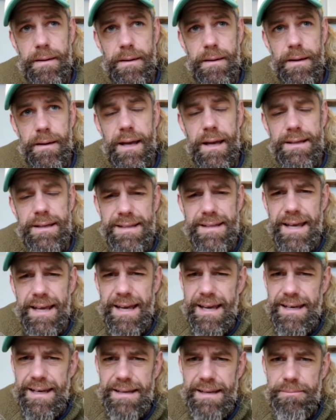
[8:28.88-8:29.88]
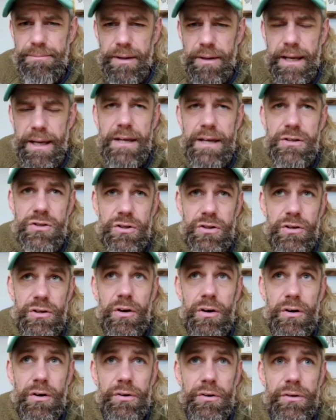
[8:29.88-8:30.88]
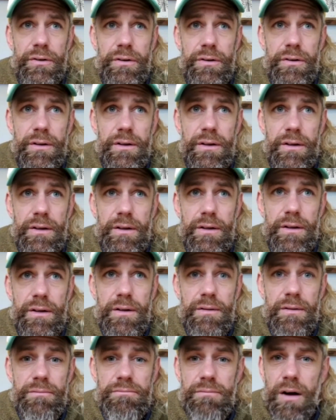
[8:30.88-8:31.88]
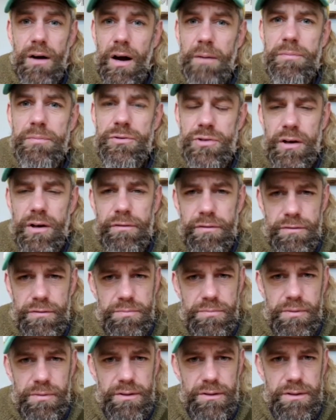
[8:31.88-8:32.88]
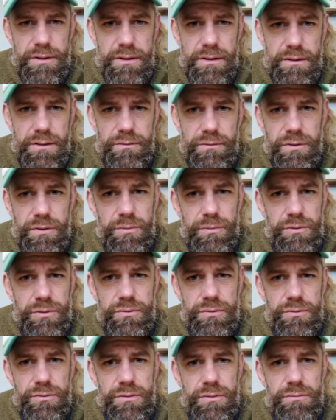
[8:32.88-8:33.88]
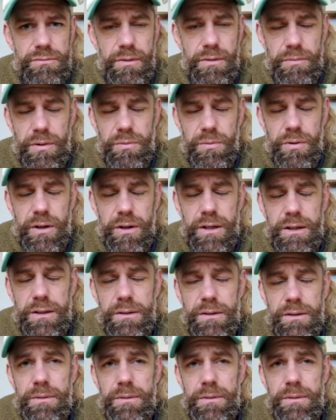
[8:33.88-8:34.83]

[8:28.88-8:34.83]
has that any implication on hypertrophy response for the muscles when we're working them?